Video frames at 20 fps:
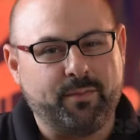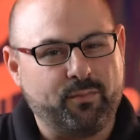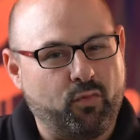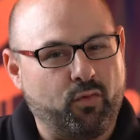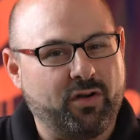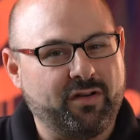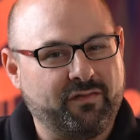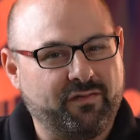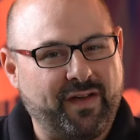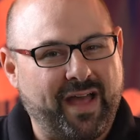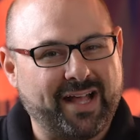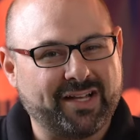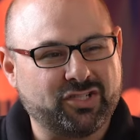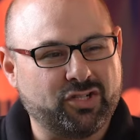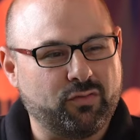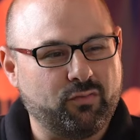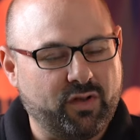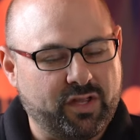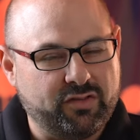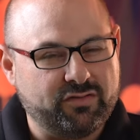an important
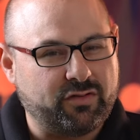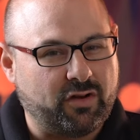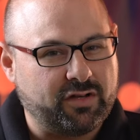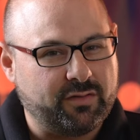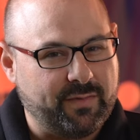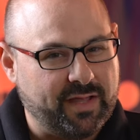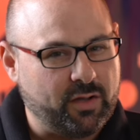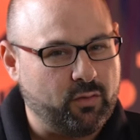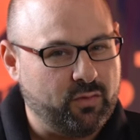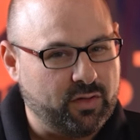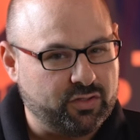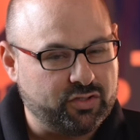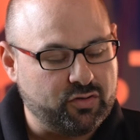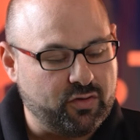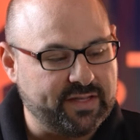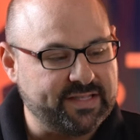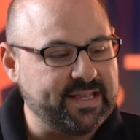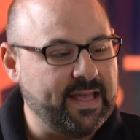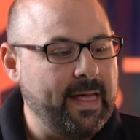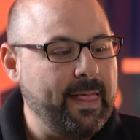factor when you start to make a wheel
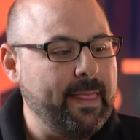choice.